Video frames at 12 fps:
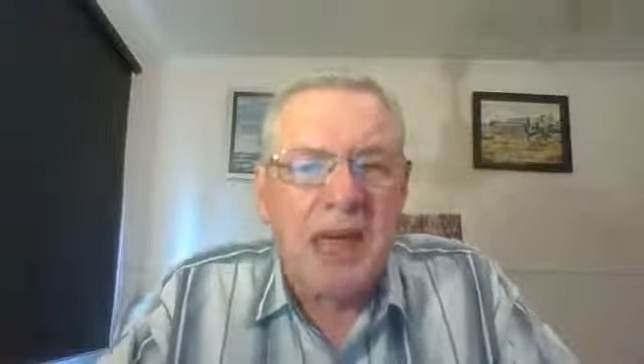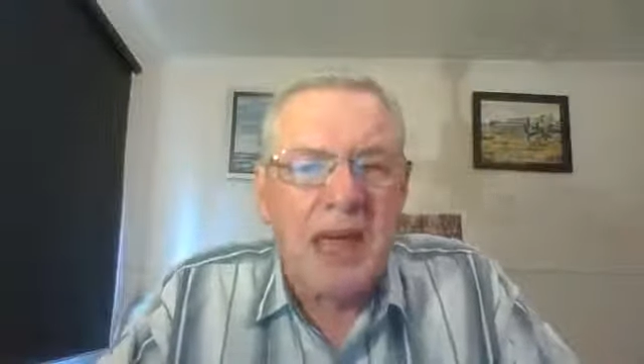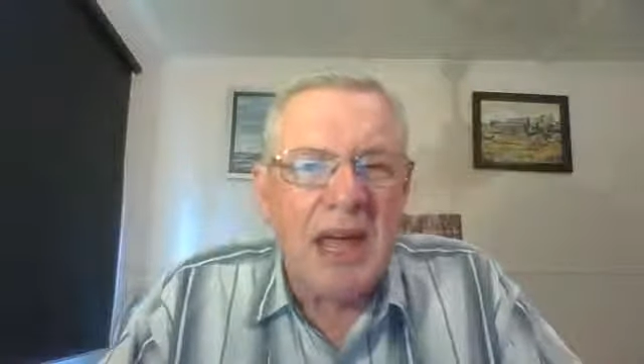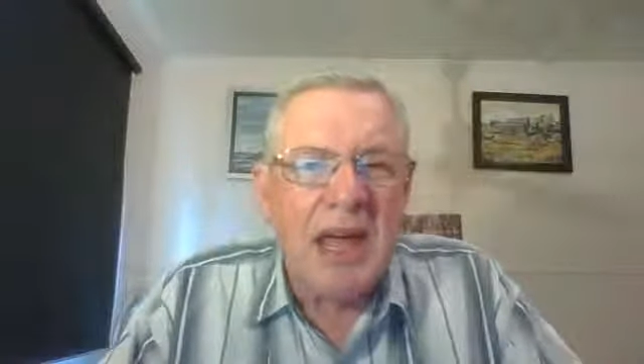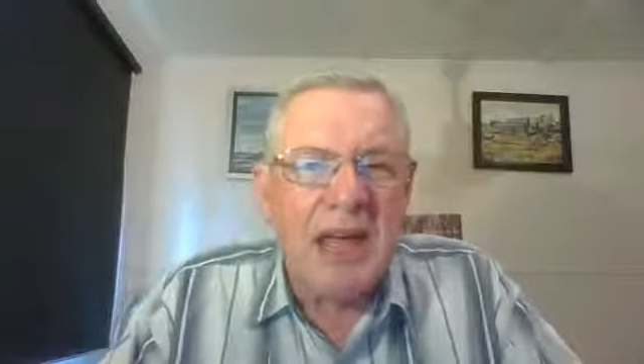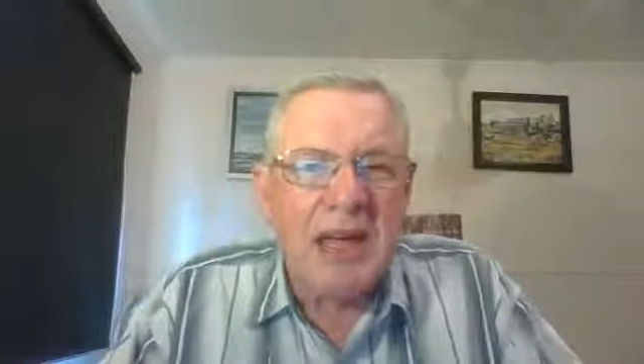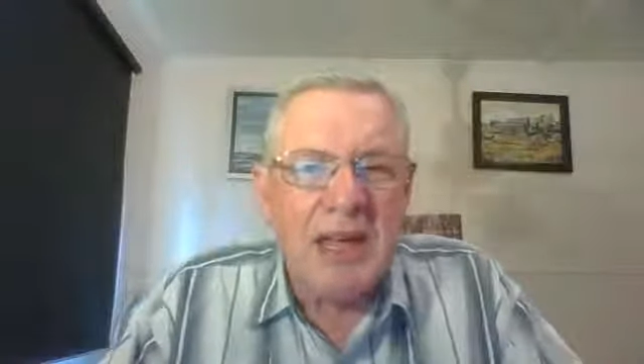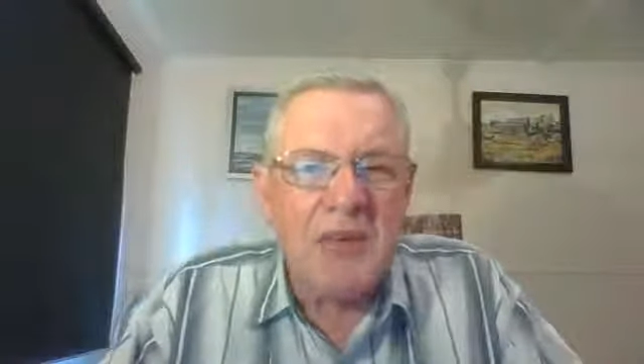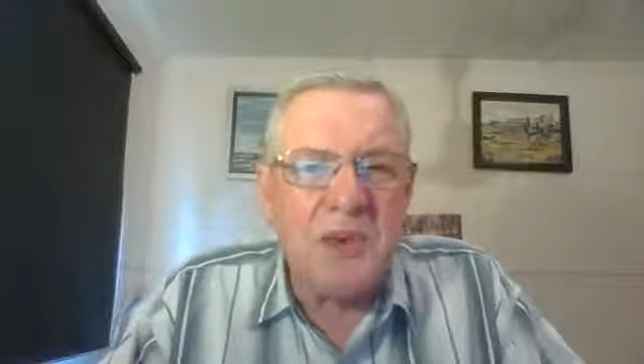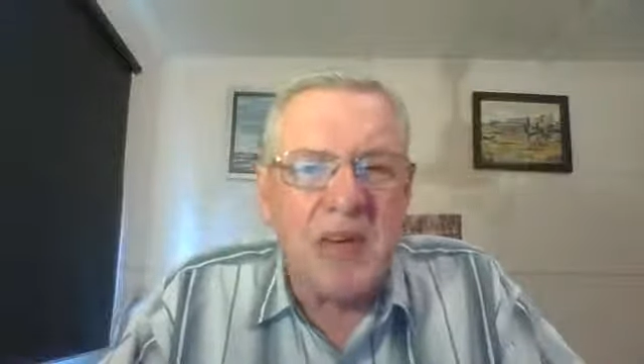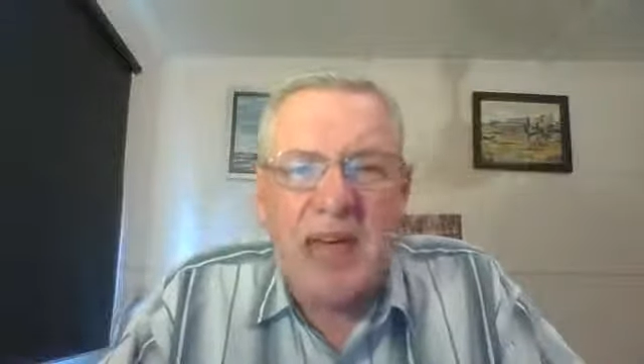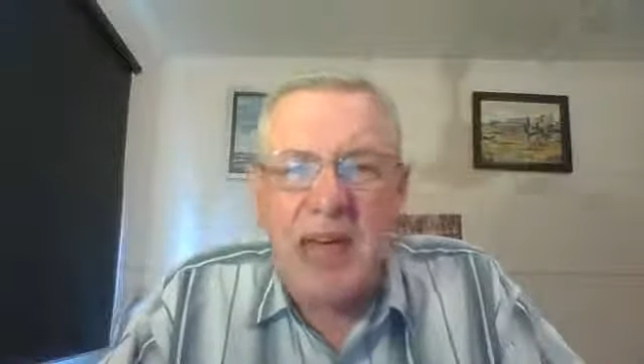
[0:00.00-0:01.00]
and
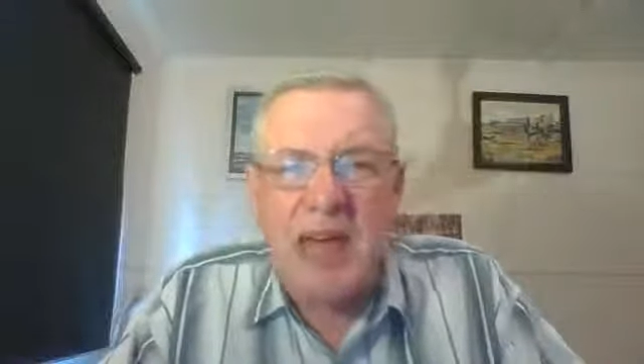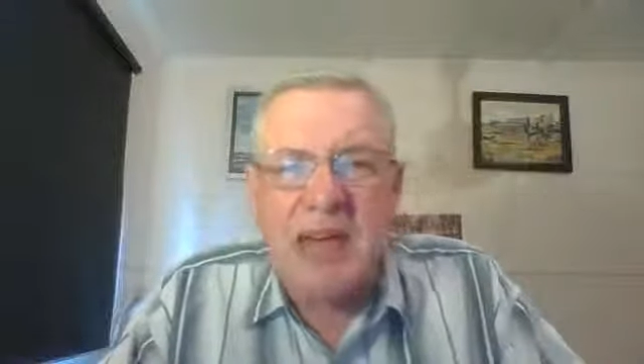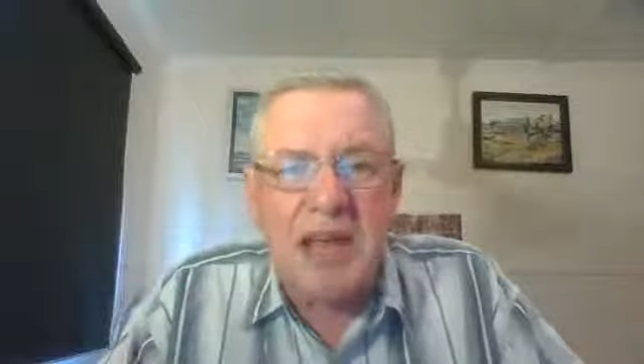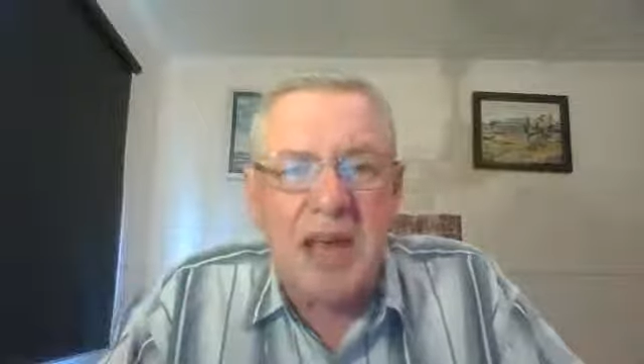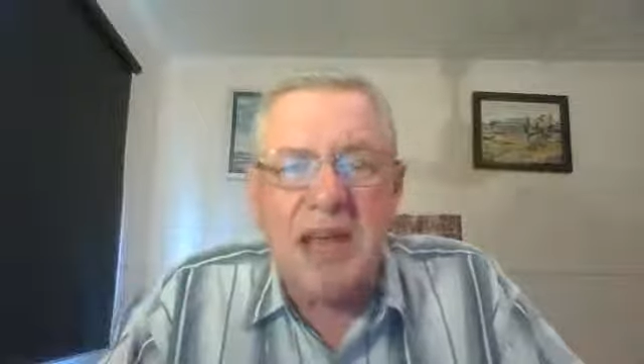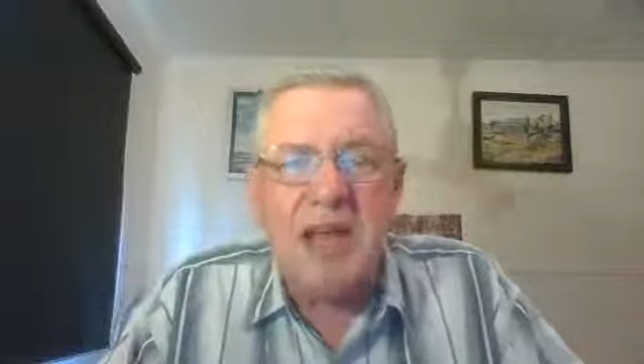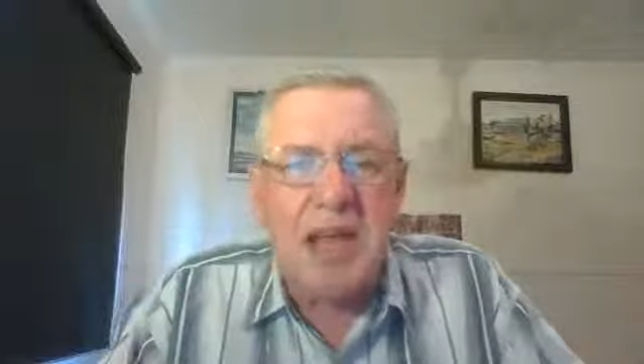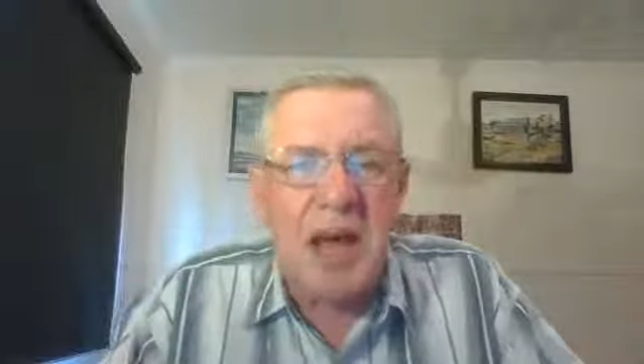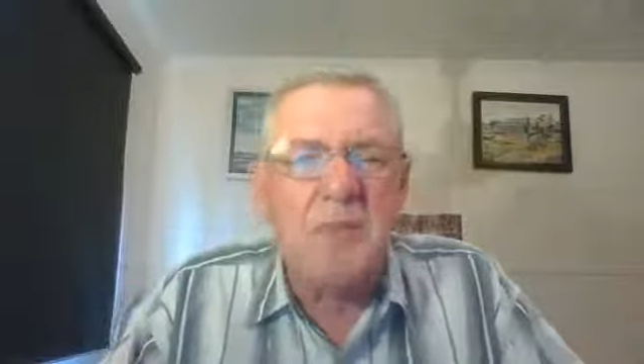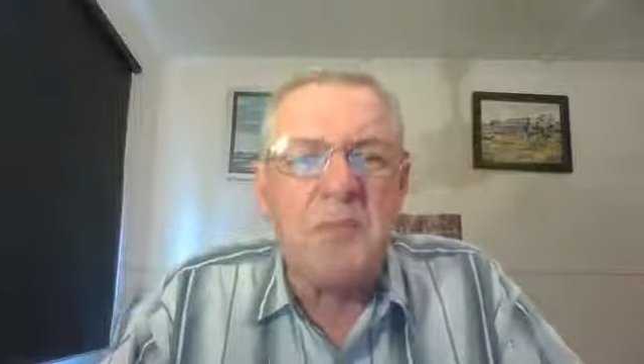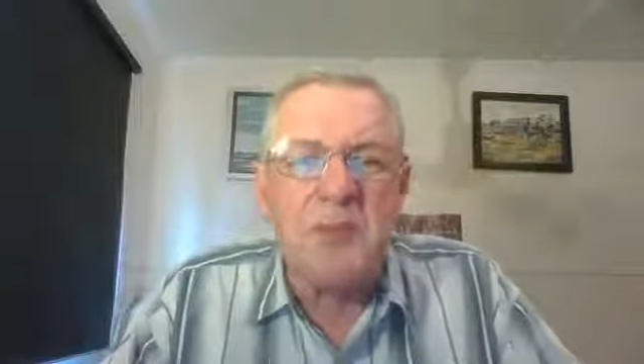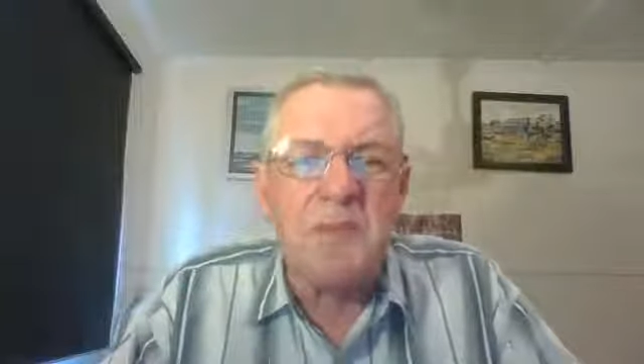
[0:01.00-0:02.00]
we had a
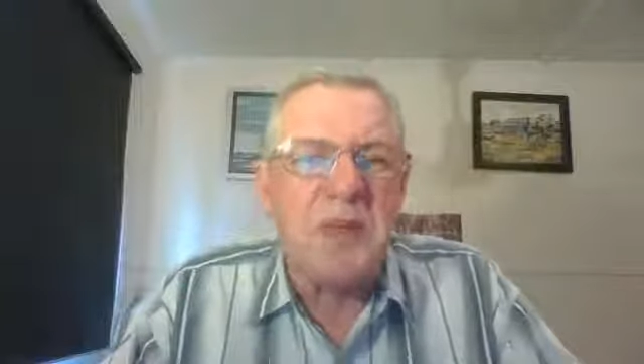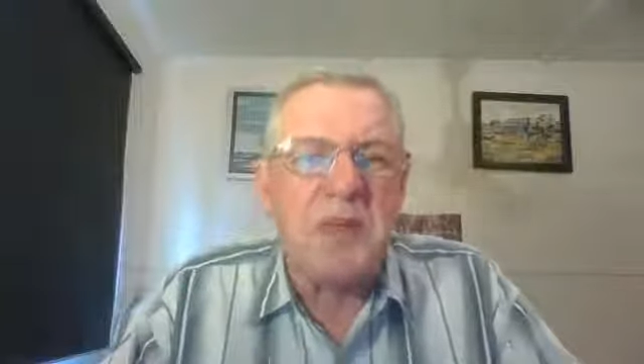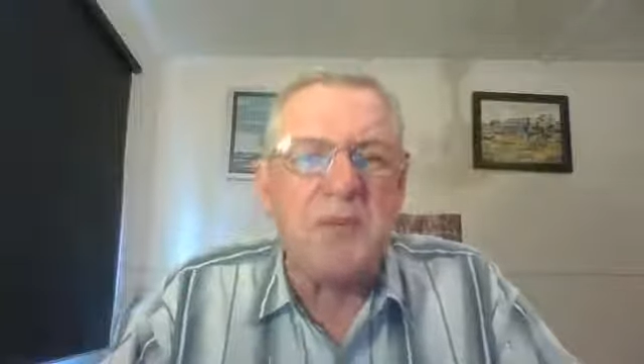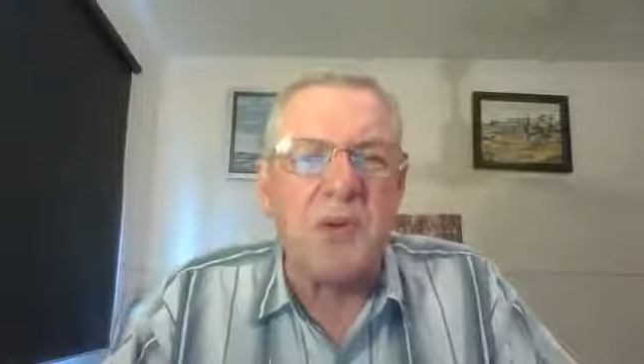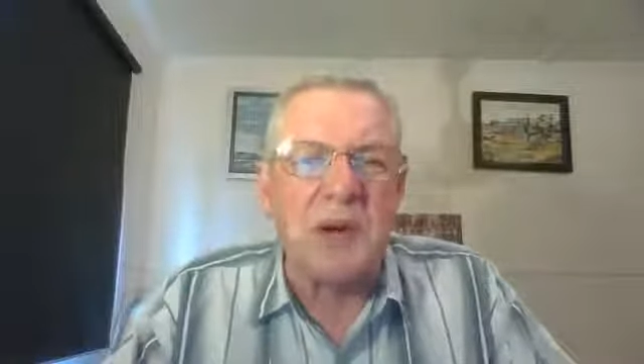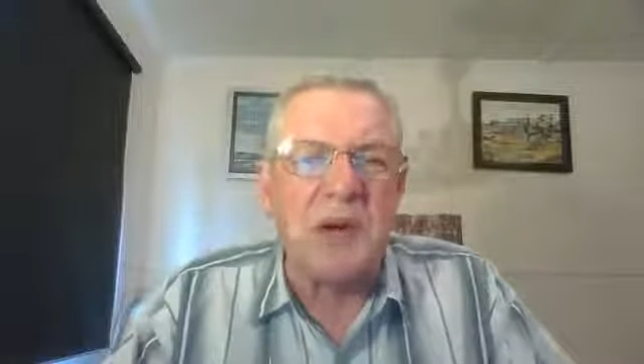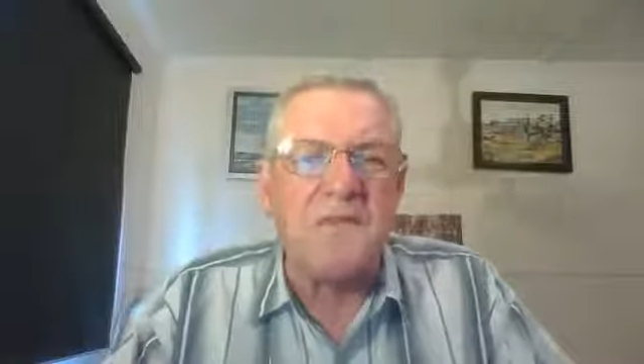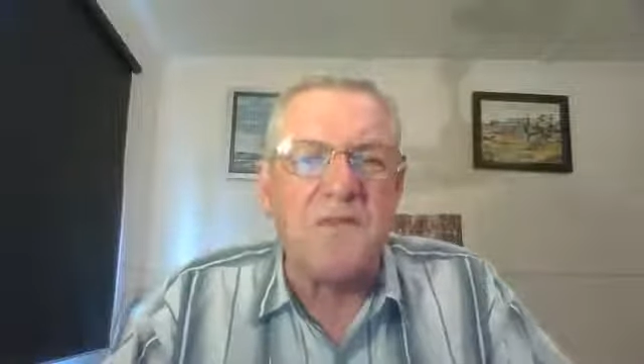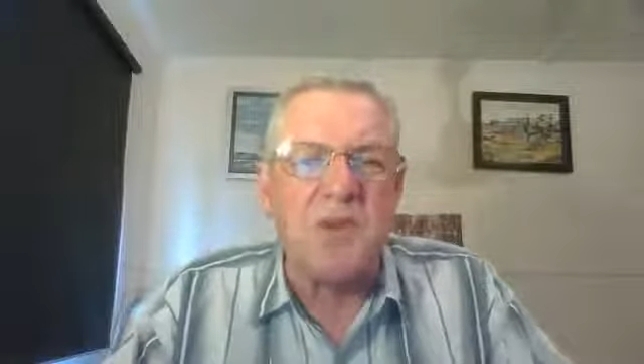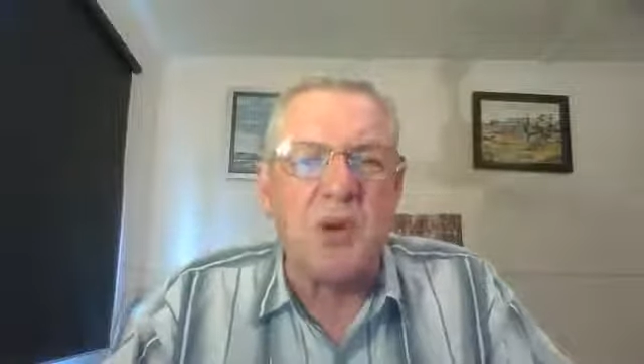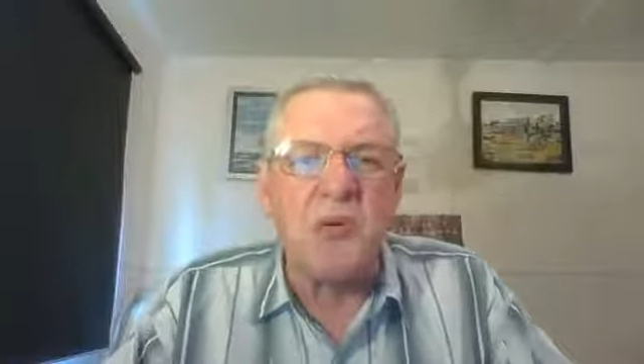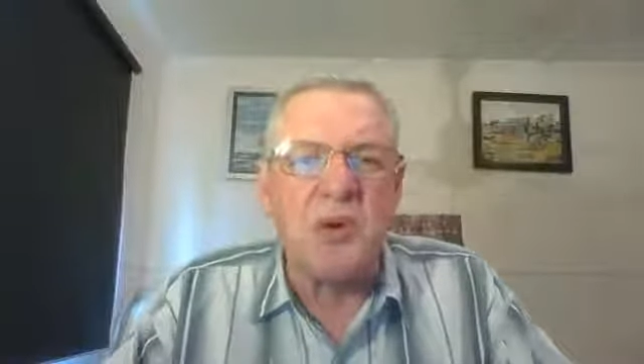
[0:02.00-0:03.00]
number of people come
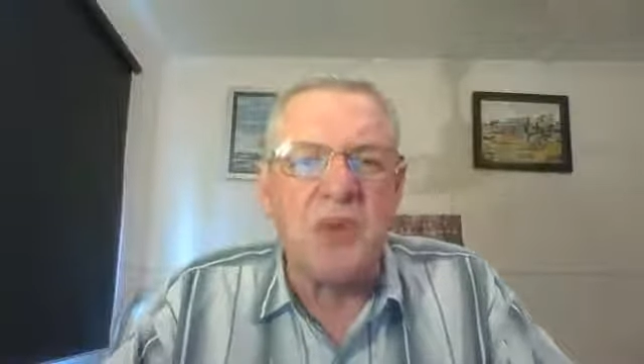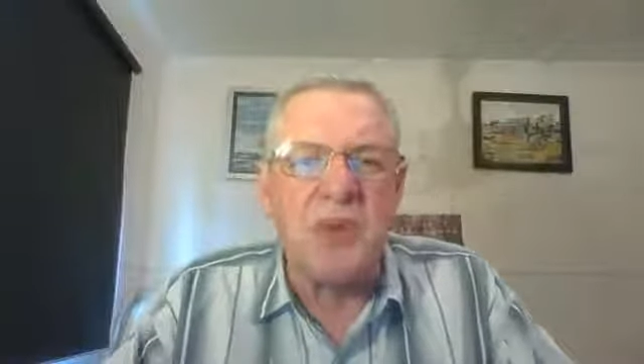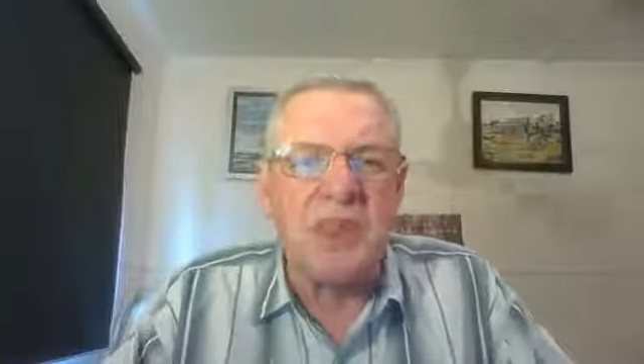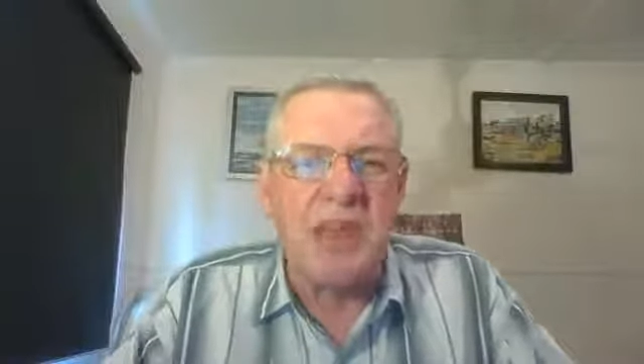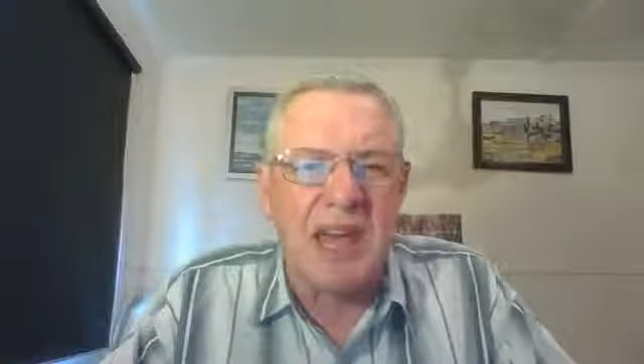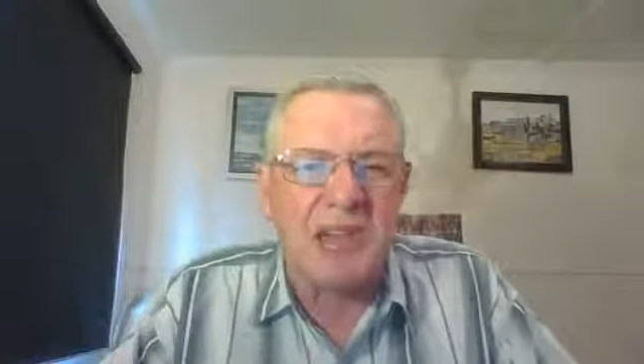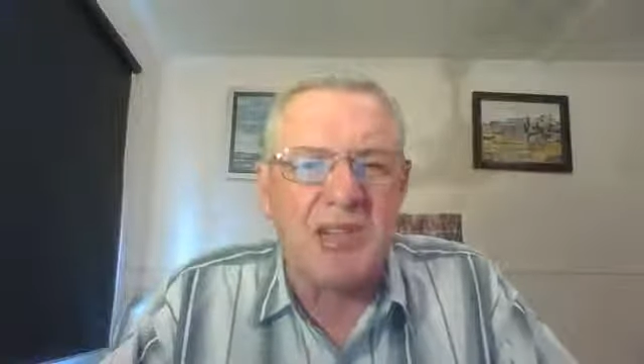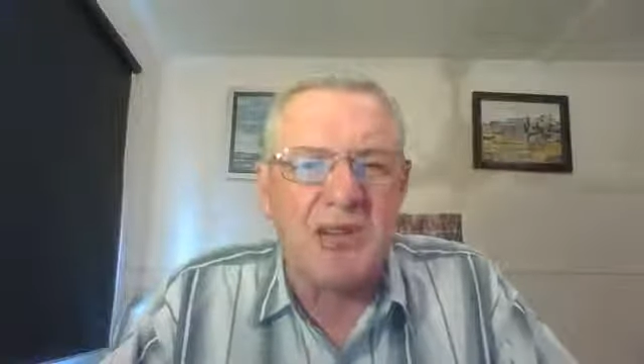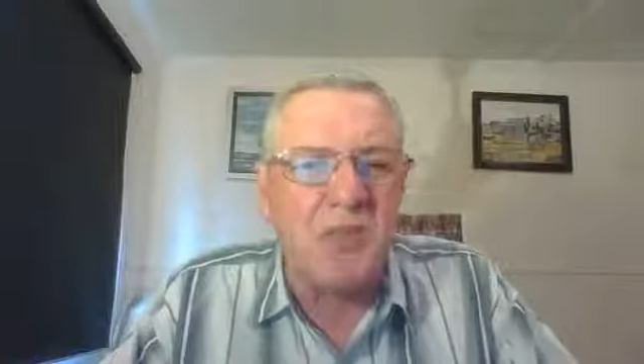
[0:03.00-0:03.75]
forward with cancer.